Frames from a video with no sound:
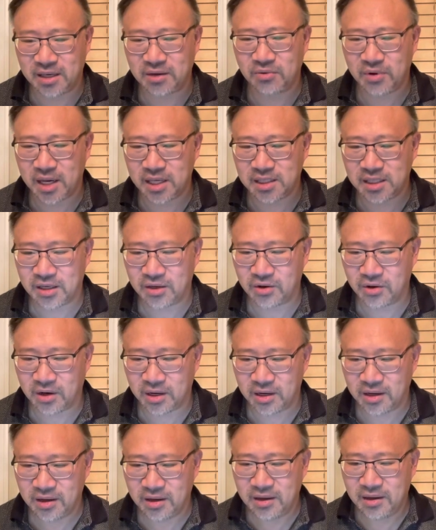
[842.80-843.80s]
crazy good.
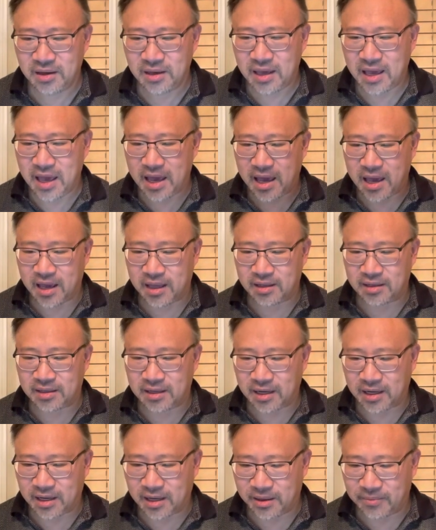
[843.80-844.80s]
And
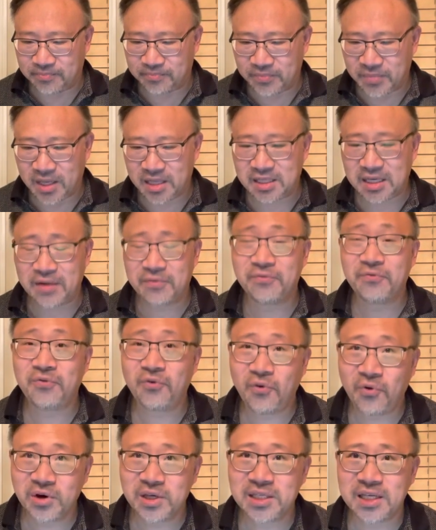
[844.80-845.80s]
um, it's at
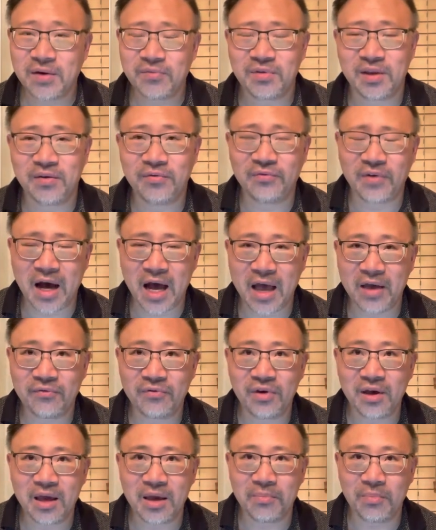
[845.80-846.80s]
475
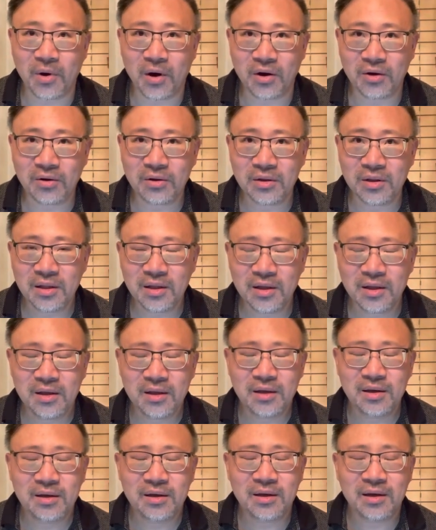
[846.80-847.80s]
a bottle.
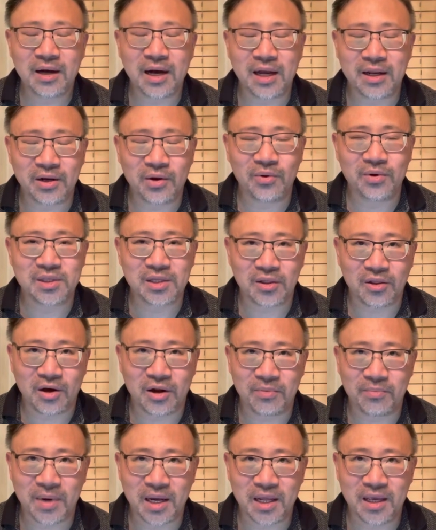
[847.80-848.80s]
I know it's a lot
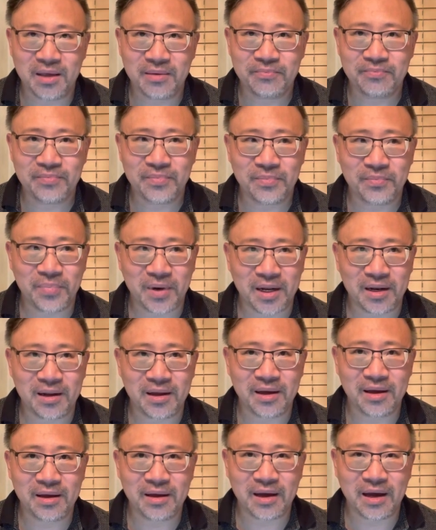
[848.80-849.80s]
of money, but
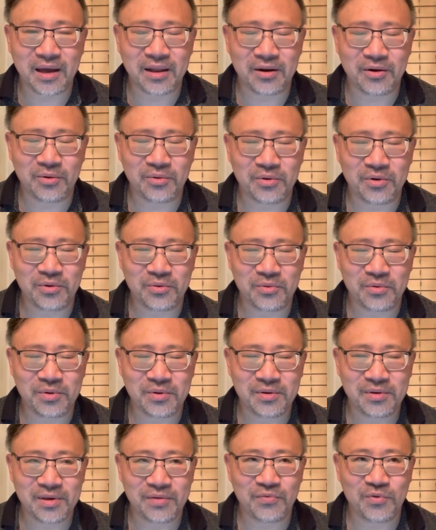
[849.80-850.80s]
I don't know
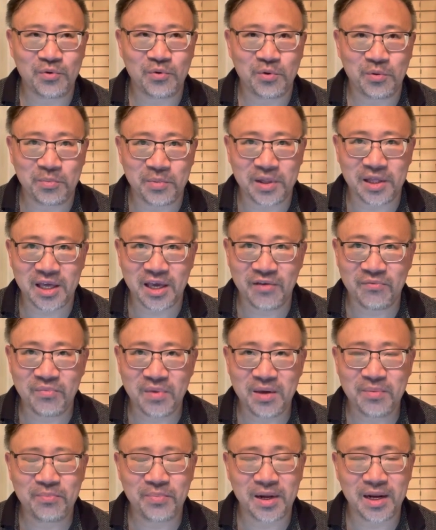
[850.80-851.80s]
if you will believe
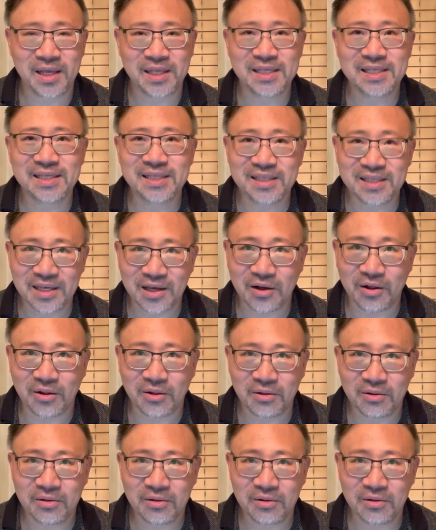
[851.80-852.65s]
me, but it's still